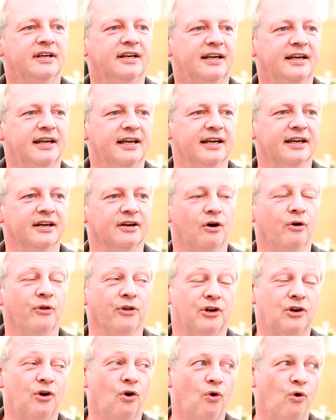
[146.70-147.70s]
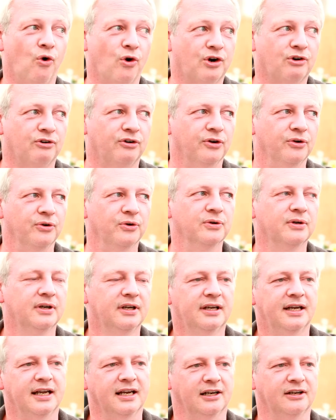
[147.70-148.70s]
here, or the core crew,
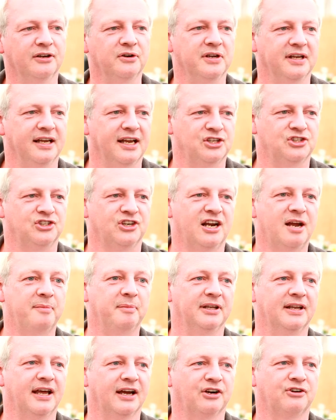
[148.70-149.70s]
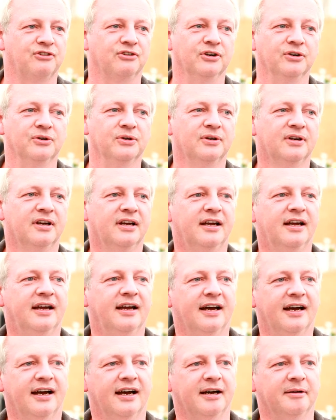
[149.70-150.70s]
including SJM in that crew,
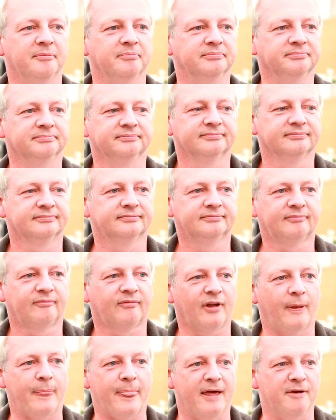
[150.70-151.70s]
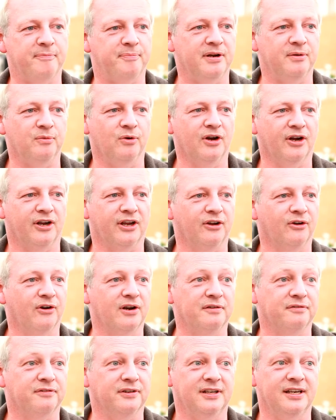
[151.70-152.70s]
have been working on
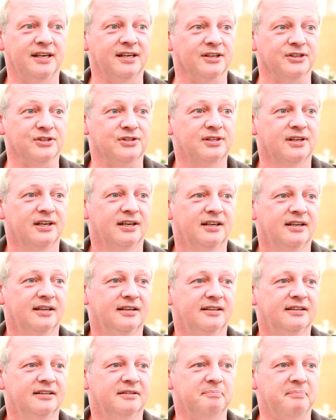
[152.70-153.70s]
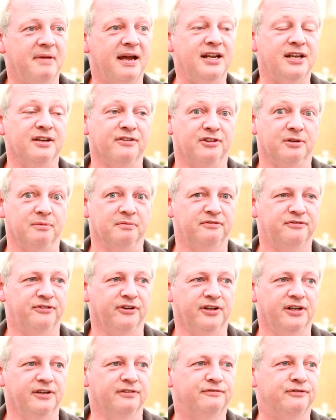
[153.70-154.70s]
it for years. Many of them for
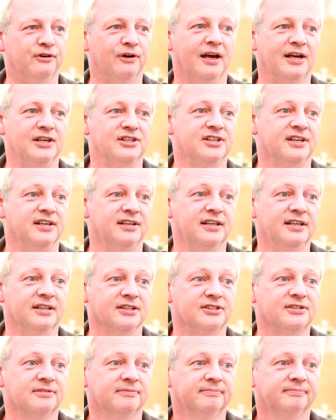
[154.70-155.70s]
the full 18 years.